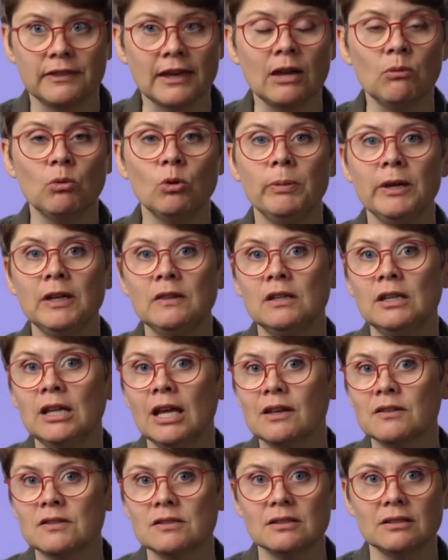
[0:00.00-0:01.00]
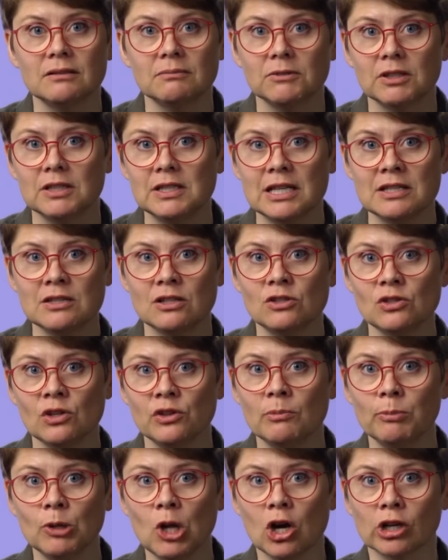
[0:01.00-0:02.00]
They will be the next contestants
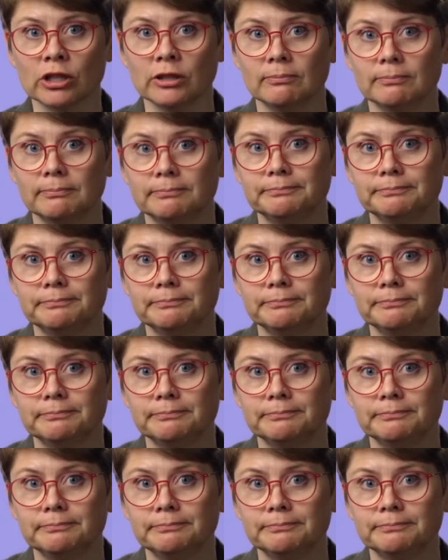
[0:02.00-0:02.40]
on the block.